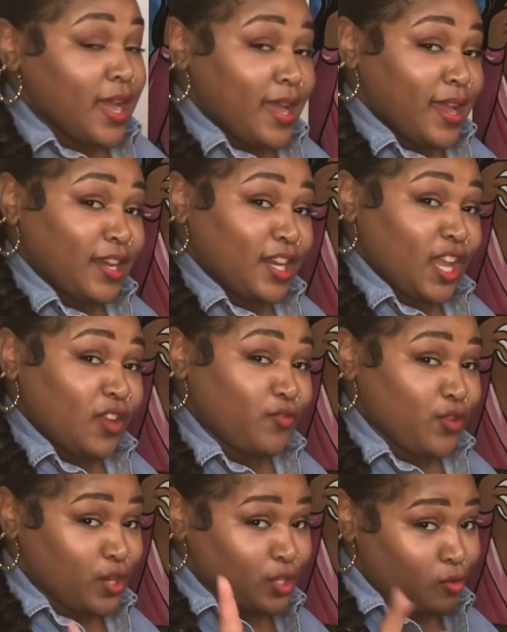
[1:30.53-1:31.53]
And if
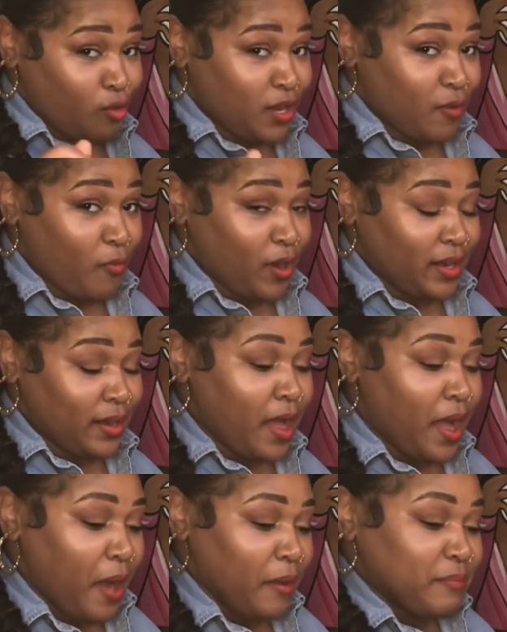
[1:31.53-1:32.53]
you're 21 and
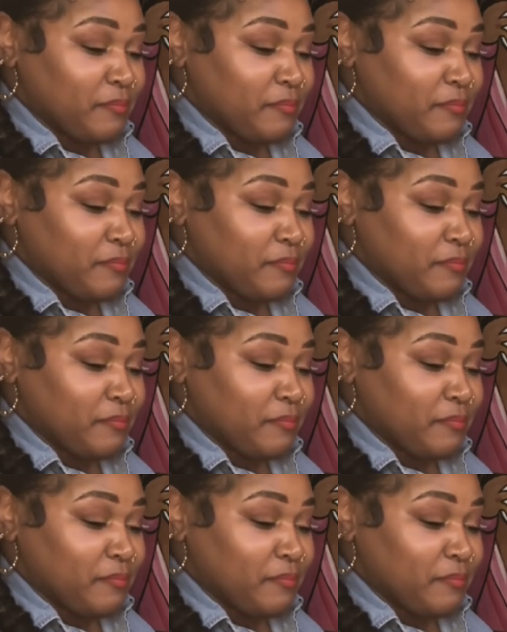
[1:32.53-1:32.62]
up,